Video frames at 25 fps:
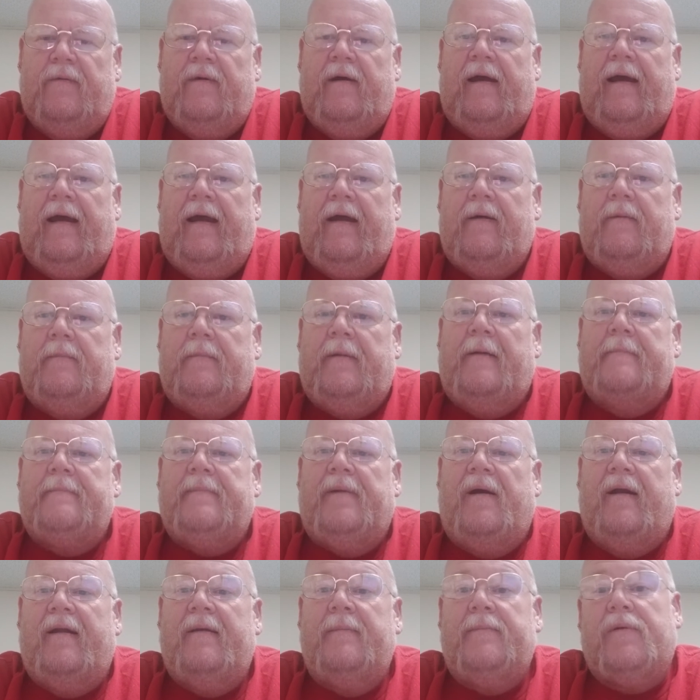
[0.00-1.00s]
how my
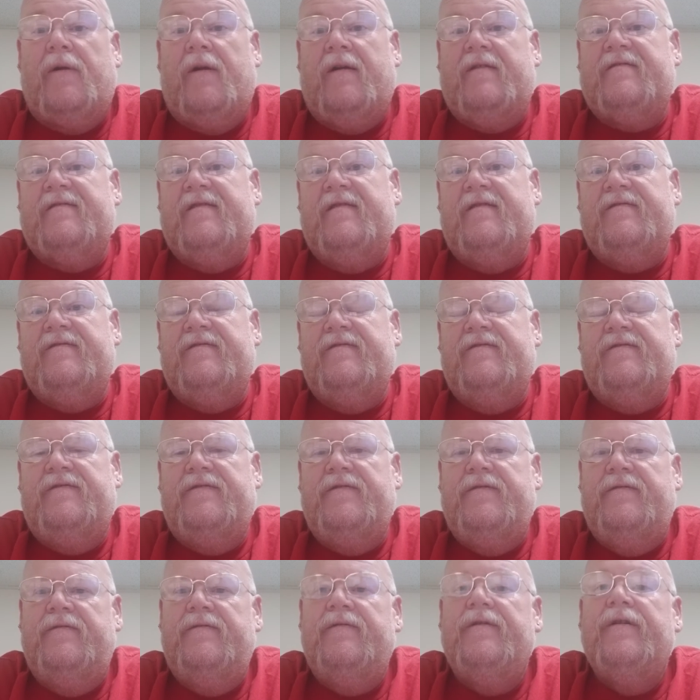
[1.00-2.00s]
body processes
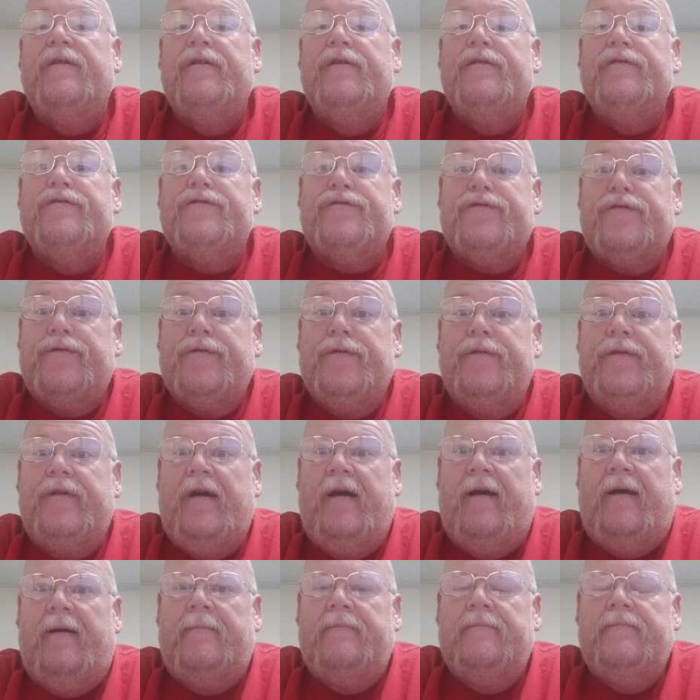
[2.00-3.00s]
food screwed
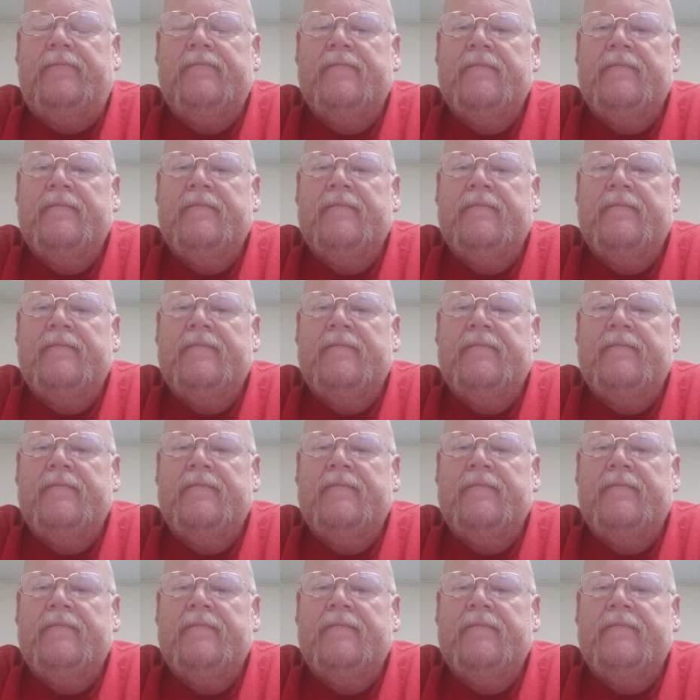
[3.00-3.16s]
up.